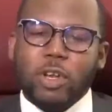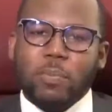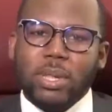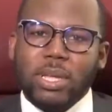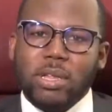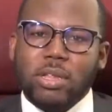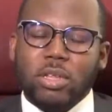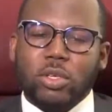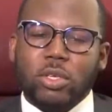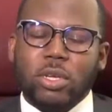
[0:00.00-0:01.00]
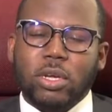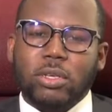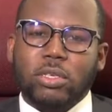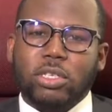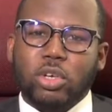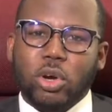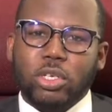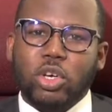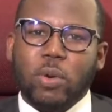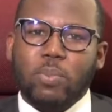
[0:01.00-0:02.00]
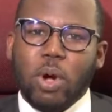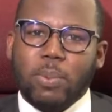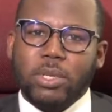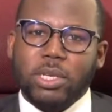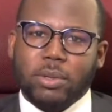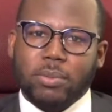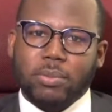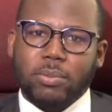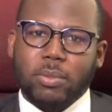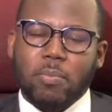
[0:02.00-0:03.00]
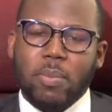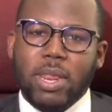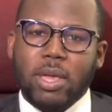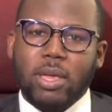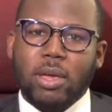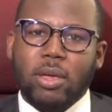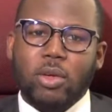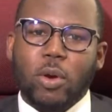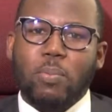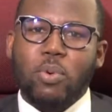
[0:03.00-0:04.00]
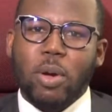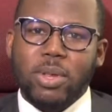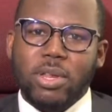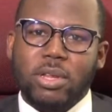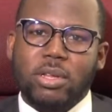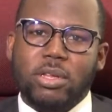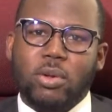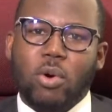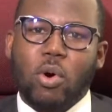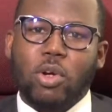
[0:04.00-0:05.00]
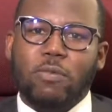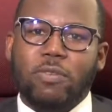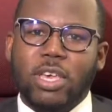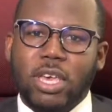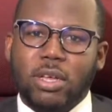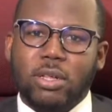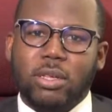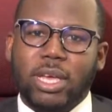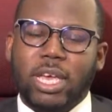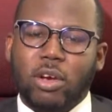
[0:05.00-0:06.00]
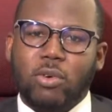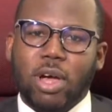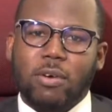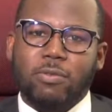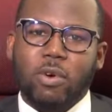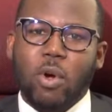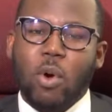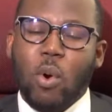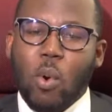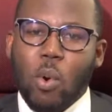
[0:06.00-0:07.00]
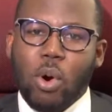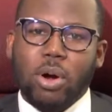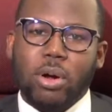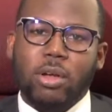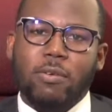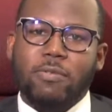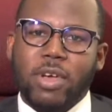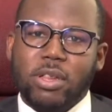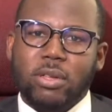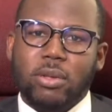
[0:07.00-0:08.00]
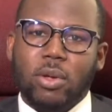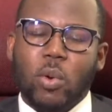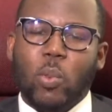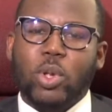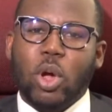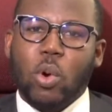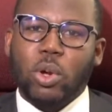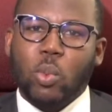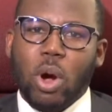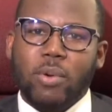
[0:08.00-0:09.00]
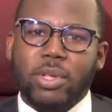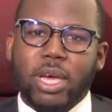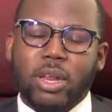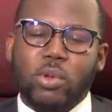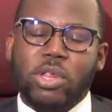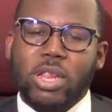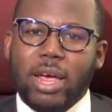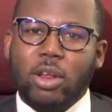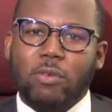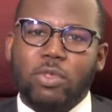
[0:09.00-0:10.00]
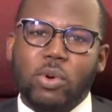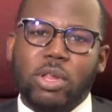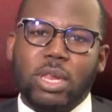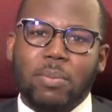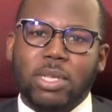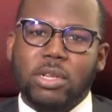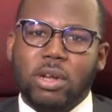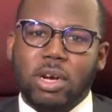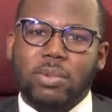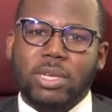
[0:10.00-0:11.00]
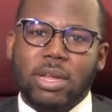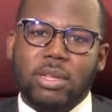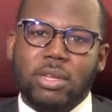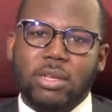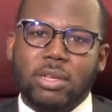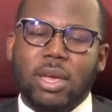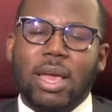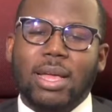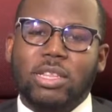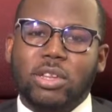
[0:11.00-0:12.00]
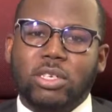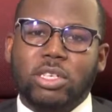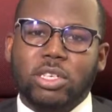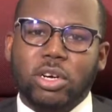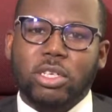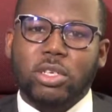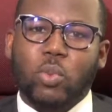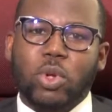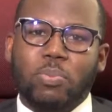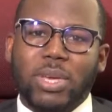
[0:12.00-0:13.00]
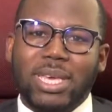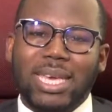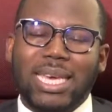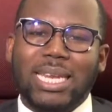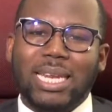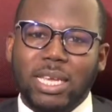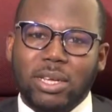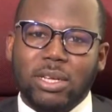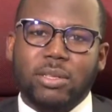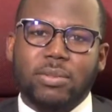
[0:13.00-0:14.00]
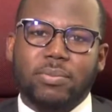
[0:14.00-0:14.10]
police to search your property, meaning your premises or your vehicle, aircraft, or vessel without a warrant and outside of those limited circumstances, such a search would be illegal.